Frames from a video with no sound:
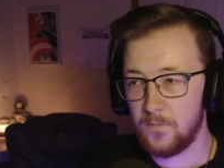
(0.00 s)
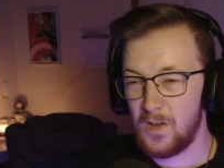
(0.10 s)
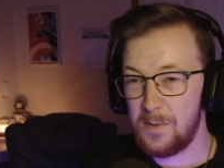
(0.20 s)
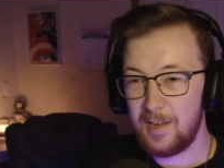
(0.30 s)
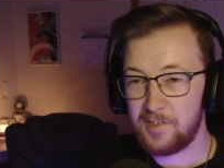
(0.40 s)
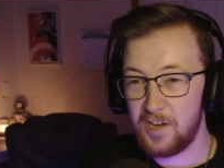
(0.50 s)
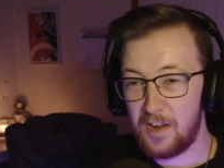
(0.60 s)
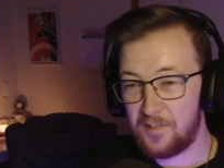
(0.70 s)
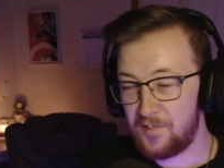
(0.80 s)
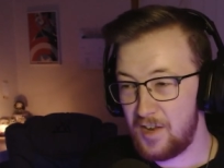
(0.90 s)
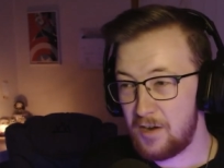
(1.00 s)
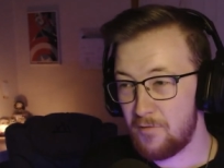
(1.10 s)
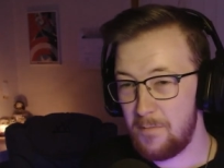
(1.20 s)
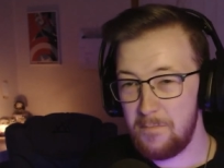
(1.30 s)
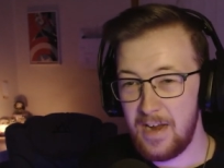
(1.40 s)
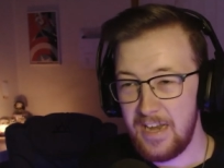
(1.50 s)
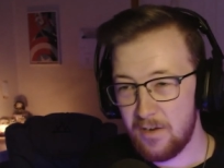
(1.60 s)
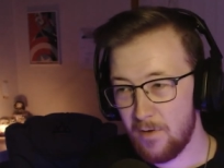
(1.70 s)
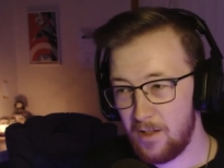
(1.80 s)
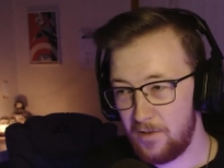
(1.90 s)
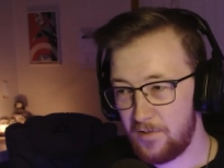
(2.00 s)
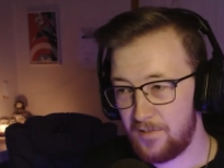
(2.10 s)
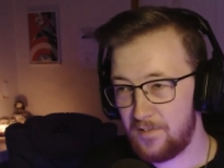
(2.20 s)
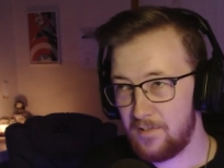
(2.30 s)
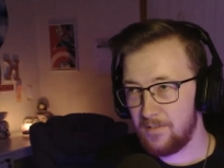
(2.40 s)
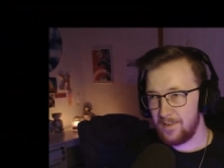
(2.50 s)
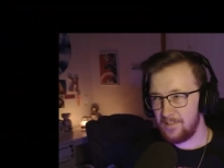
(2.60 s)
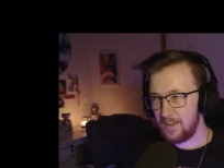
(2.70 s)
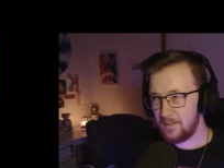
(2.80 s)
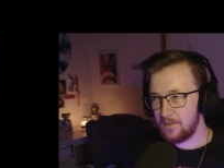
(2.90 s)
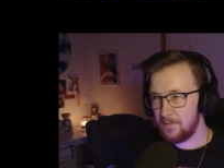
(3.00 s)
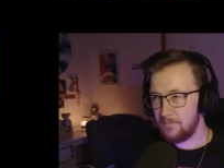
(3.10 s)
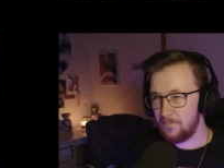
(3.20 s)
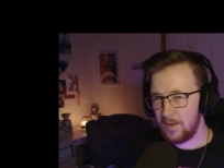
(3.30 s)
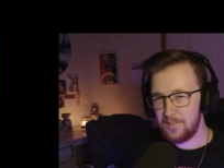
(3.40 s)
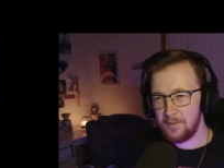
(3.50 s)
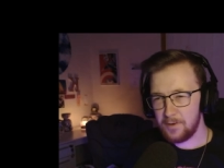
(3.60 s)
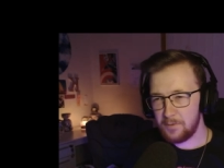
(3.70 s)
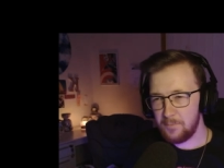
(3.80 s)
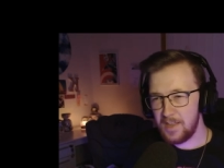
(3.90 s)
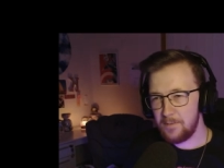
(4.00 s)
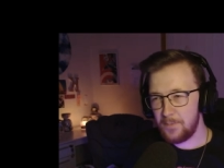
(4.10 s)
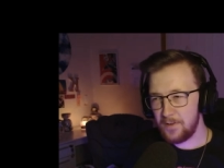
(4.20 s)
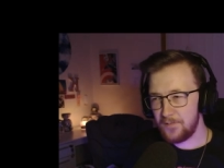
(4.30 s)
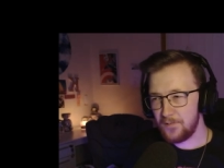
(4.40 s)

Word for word: I'm actually a secret meteorologist. Is that the is that what a weather person's